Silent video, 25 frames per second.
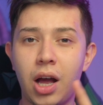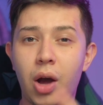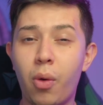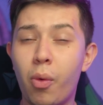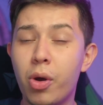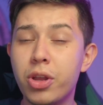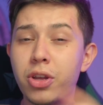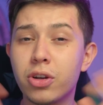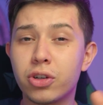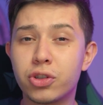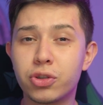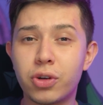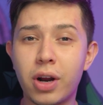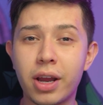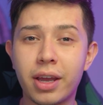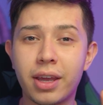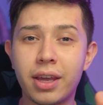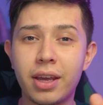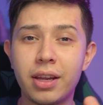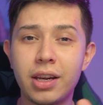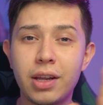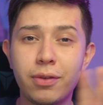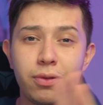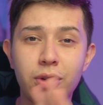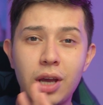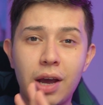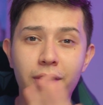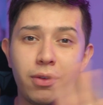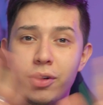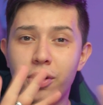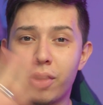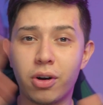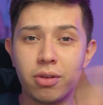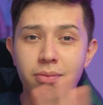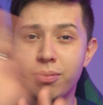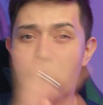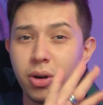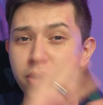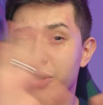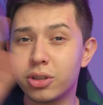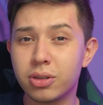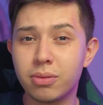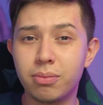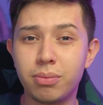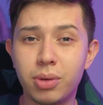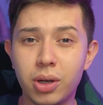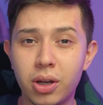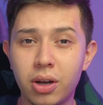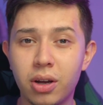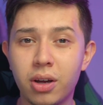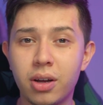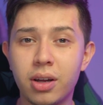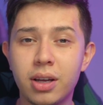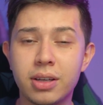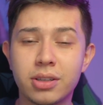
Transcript: And when you're tracking, if you have a lot of motion blur,